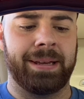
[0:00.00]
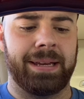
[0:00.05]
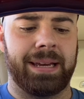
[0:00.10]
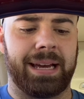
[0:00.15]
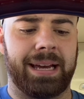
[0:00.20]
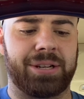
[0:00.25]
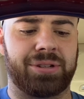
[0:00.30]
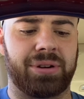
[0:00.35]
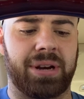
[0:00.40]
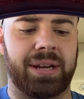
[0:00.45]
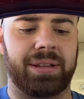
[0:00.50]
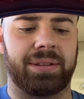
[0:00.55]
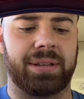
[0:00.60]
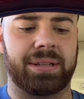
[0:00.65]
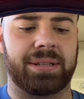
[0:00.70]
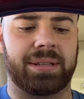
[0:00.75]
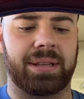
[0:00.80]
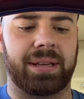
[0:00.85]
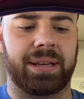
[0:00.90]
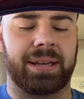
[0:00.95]
I tried
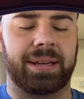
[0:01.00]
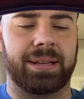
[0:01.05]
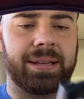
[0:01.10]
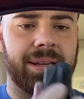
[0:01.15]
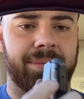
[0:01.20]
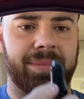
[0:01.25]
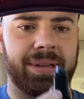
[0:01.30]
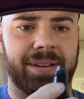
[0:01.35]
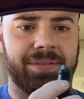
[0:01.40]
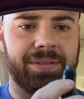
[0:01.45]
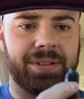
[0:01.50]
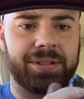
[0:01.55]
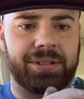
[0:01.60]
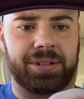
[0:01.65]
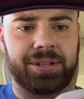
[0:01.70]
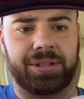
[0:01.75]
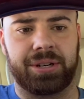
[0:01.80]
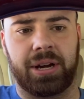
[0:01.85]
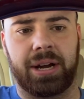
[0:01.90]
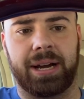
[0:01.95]
this thing. I'm gonna give this
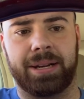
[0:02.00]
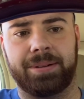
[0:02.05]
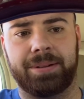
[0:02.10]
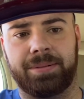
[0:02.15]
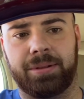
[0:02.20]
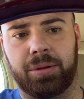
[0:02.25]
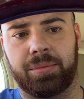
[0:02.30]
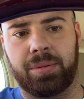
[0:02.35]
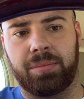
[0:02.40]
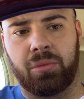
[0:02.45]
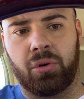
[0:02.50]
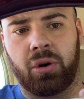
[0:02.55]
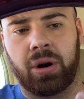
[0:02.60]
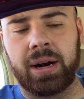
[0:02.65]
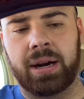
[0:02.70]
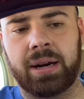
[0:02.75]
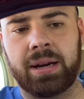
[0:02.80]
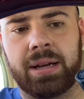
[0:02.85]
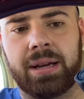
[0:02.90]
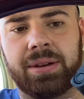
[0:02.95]
a shot a little bit more.
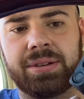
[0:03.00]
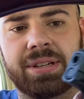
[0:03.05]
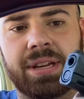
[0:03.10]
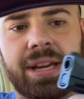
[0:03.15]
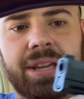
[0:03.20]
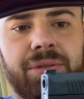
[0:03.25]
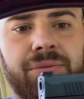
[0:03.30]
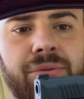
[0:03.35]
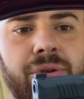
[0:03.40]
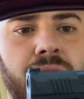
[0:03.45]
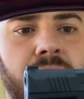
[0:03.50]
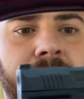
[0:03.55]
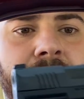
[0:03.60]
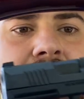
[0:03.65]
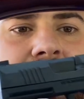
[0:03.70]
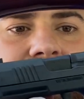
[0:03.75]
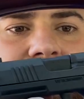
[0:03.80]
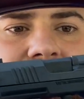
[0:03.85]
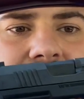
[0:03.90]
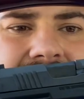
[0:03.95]
I was gonna get the Ruger
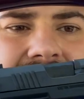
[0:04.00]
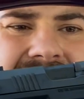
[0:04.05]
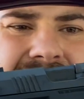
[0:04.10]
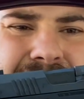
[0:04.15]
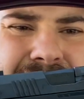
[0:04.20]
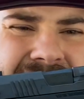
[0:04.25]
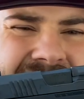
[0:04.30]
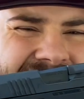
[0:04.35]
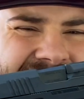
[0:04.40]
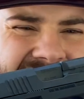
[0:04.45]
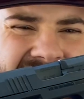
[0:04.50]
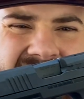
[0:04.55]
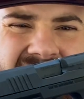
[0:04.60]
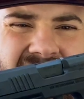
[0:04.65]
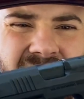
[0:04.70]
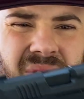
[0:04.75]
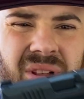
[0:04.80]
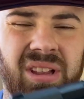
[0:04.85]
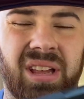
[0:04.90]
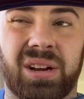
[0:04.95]
Max 9, but I
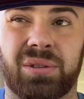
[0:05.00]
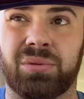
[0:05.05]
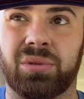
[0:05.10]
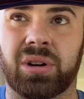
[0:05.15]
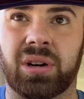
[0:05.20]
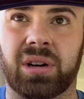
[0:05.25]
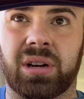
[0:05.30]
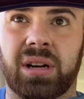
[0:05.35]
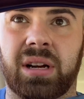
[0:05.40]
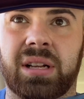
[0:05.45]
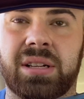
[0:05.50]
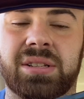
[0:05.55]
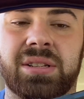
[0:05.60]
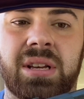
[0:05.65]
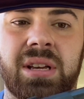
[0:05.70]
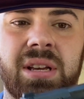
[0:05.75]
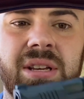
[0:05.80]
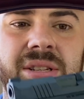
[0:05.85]
don't really like Ruger guns.